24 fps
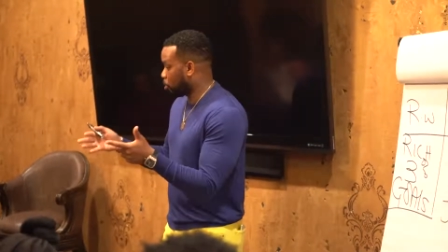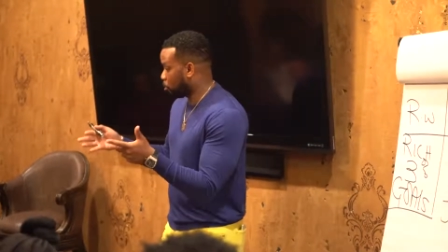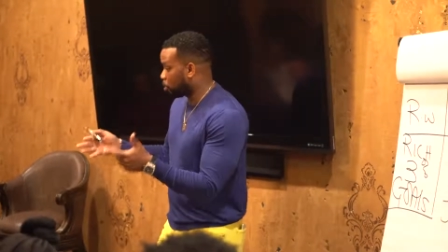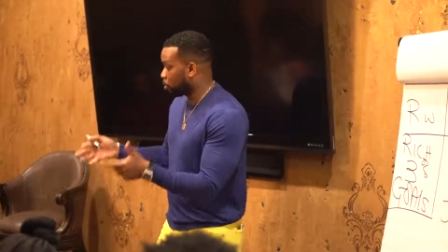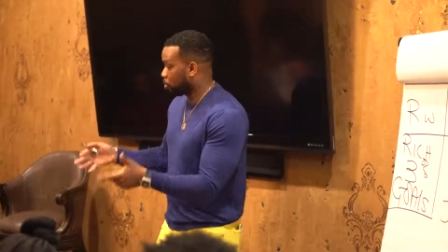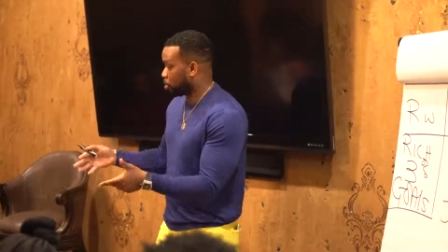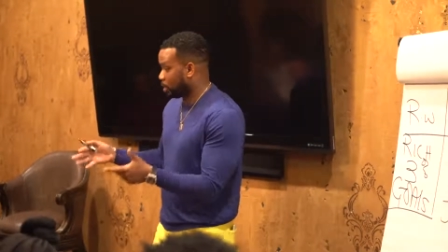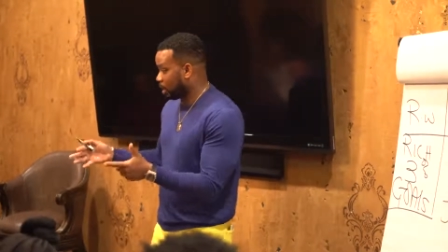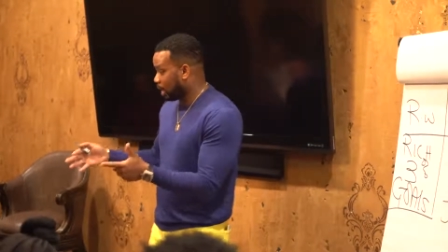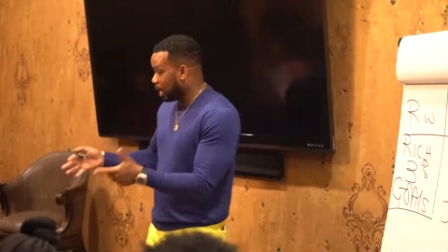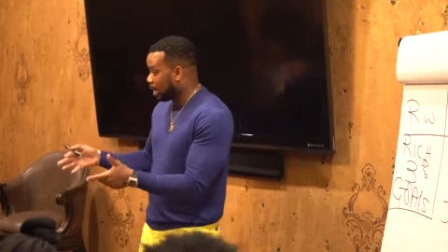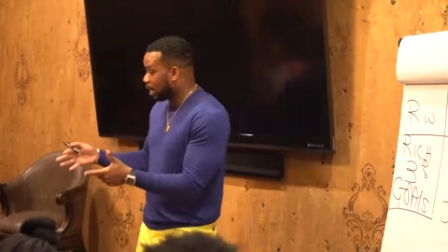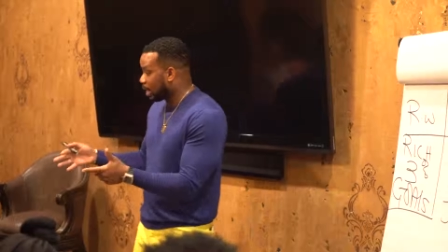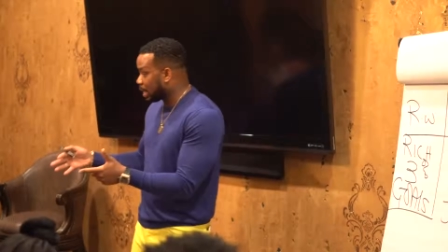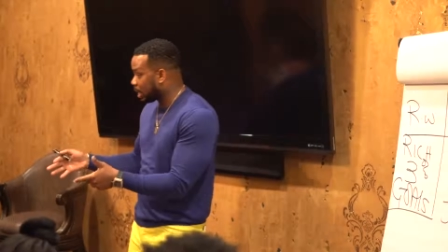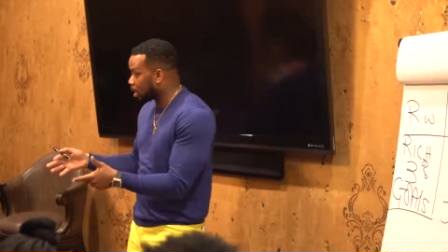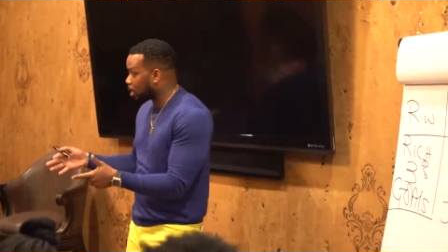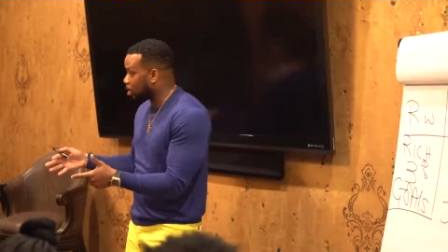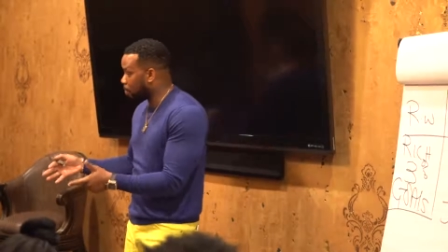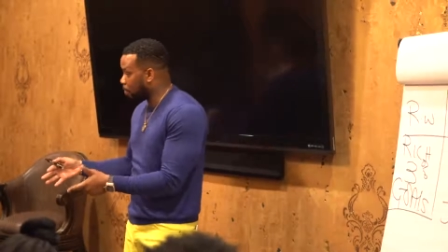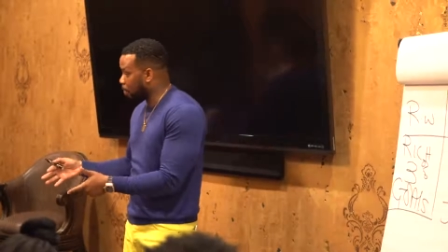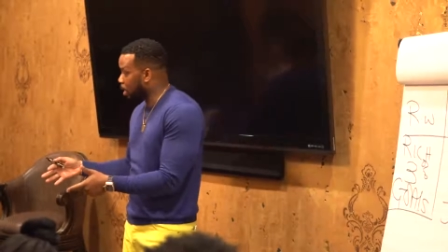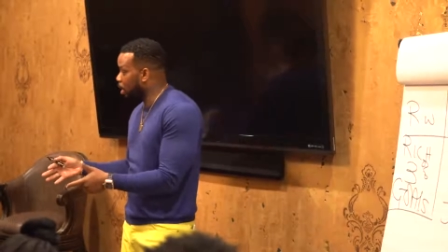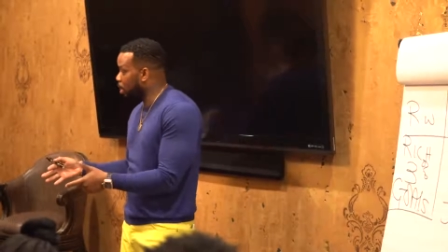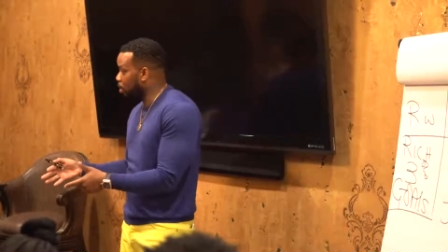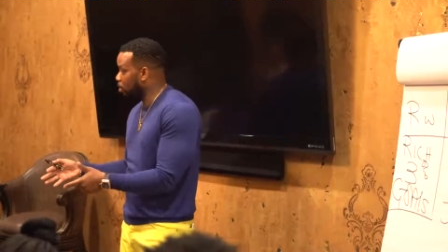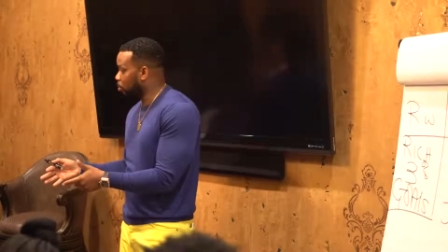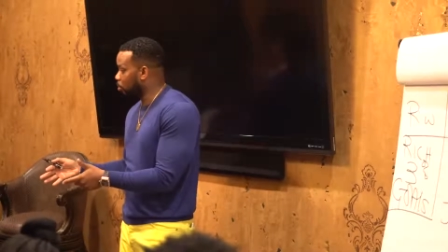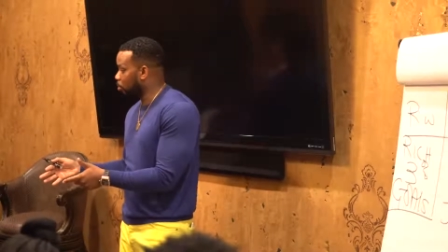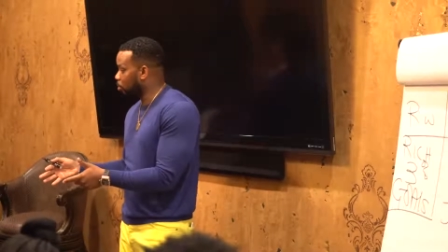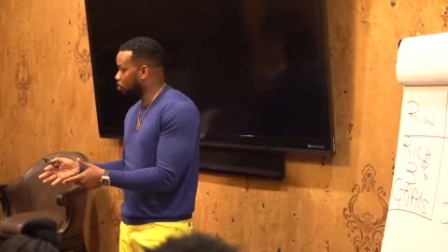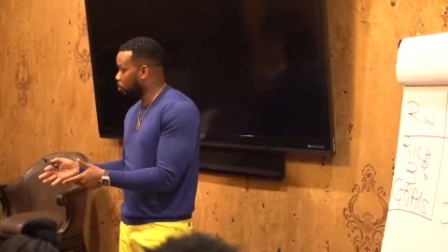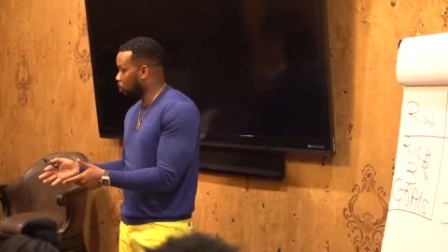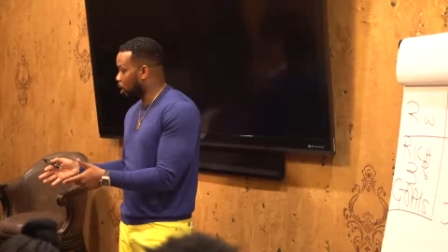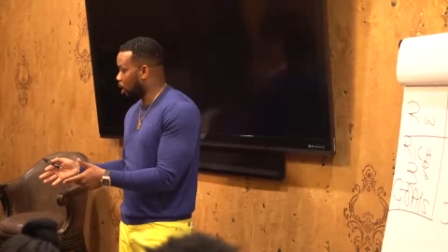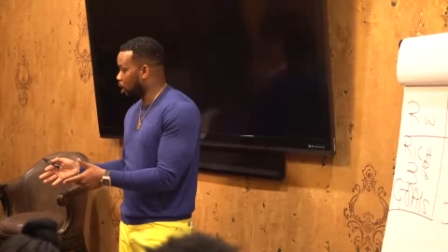you're thinking about
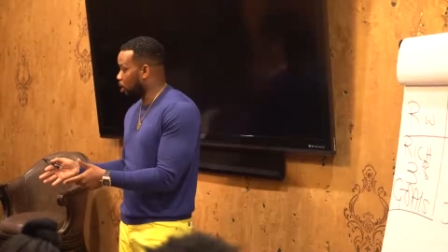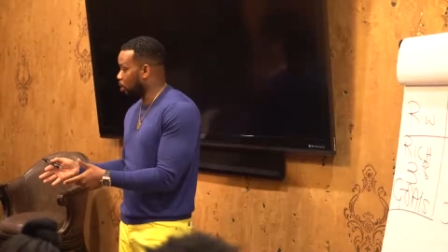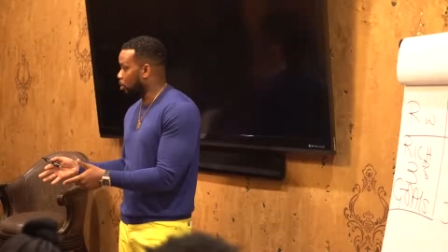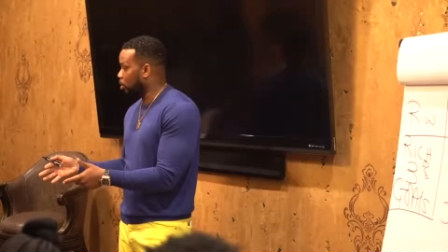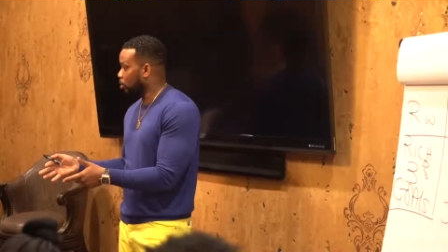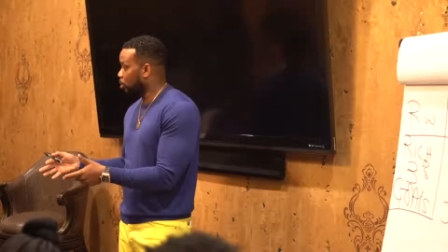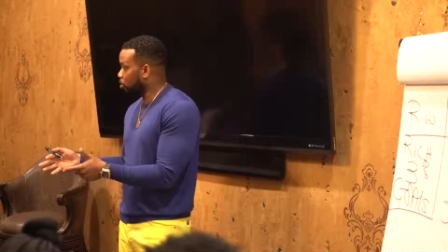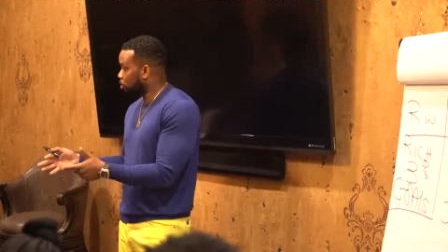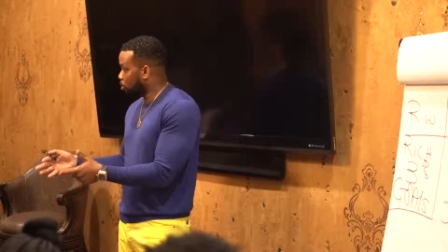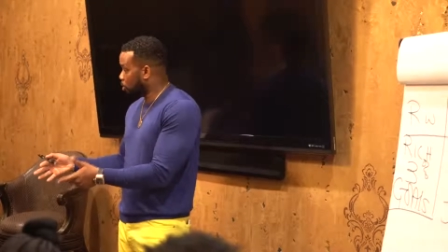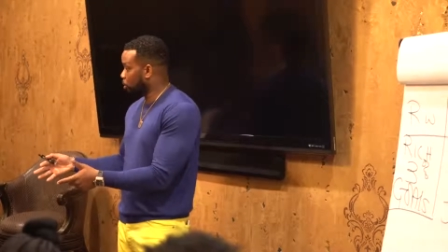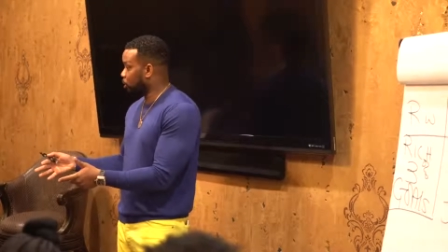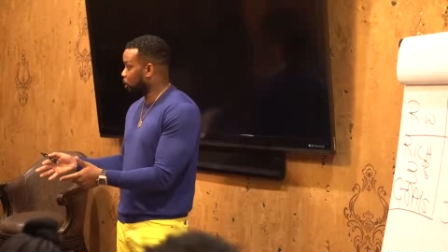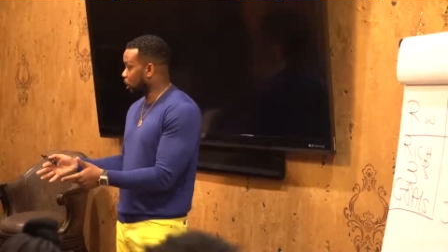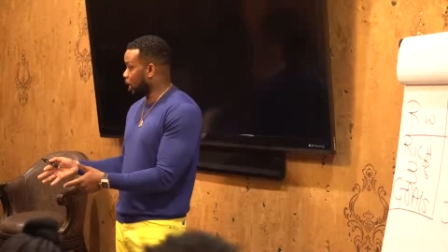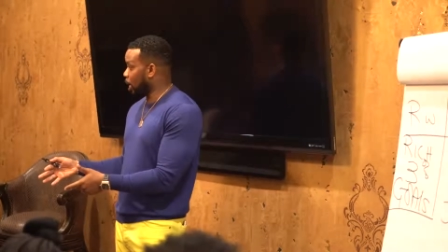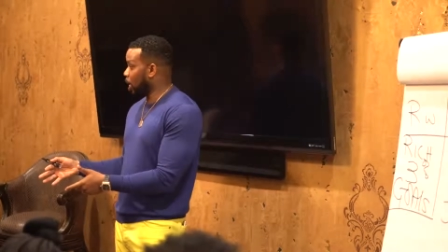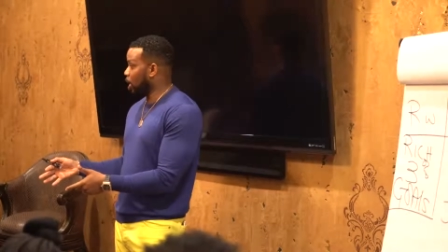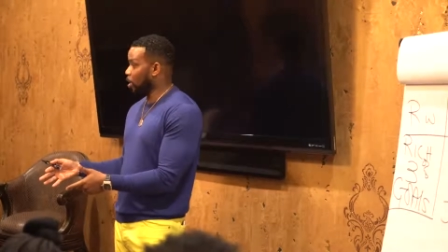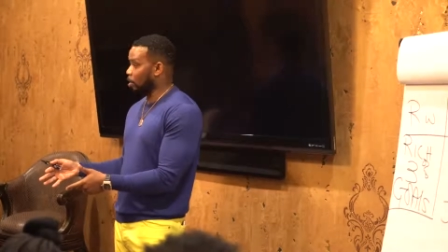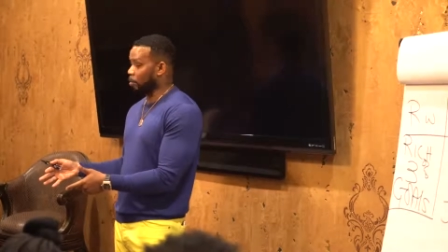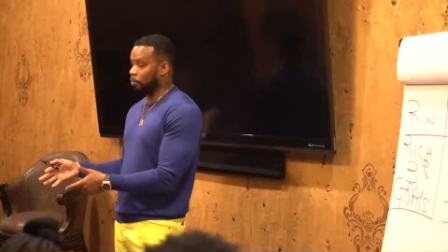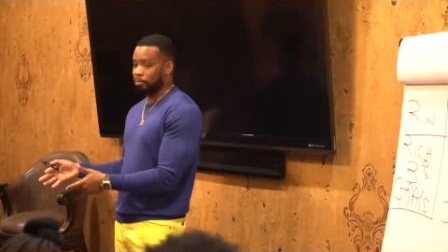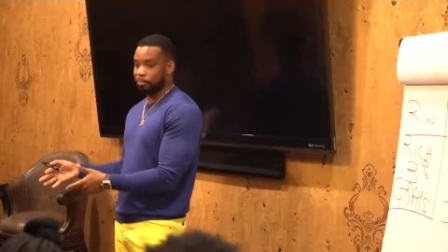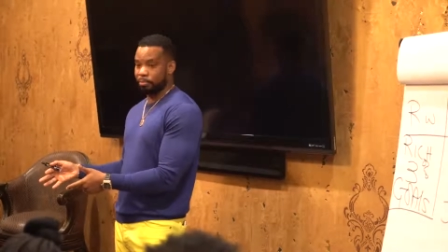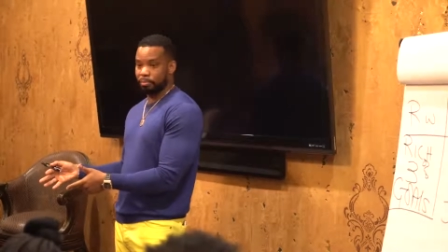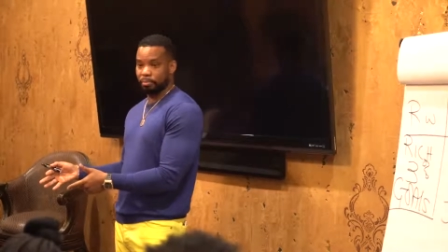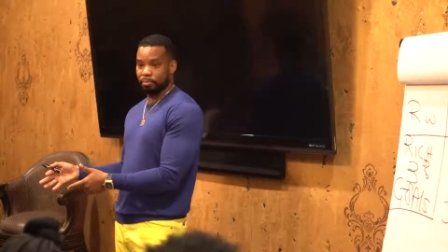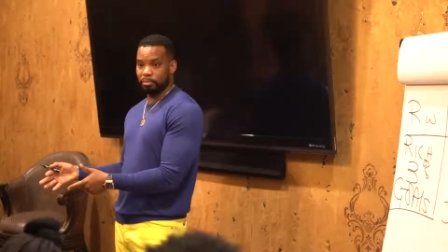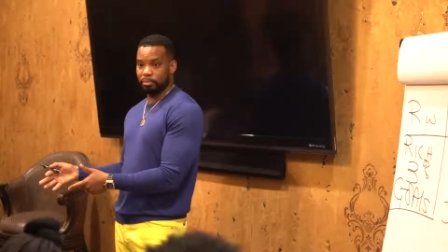what? Your job.